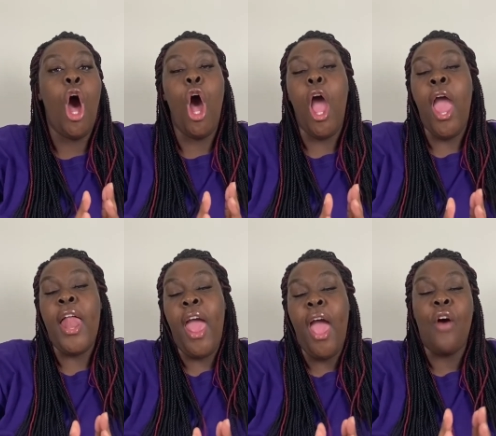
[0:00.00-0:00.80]
and
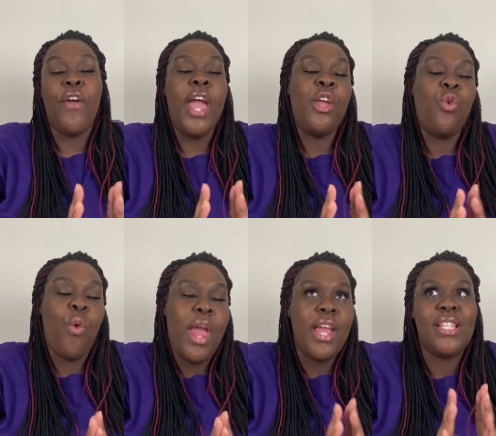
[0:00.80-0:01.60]
have a
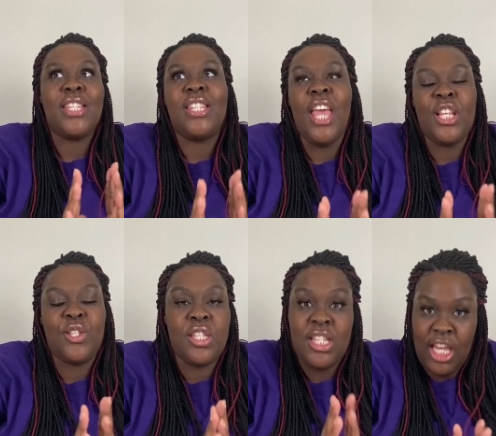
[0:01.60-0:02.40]
great,
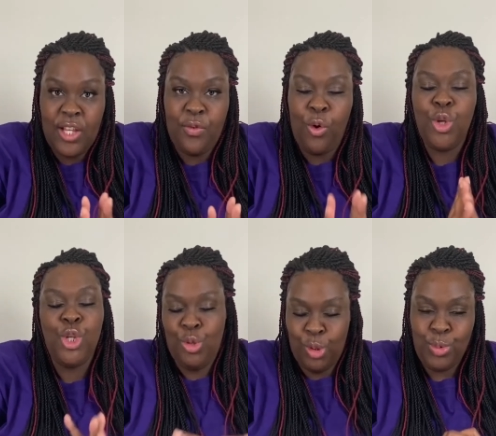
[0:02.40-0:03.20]
successful
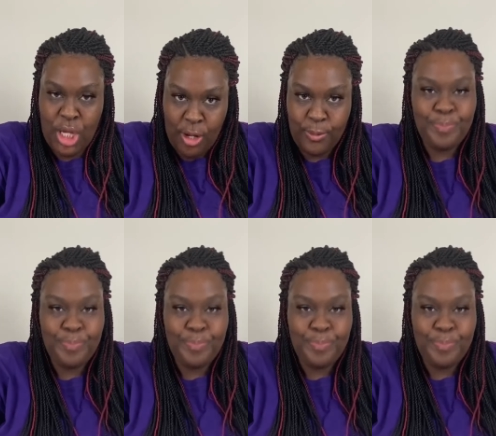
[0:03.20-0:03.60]
YouTube channel.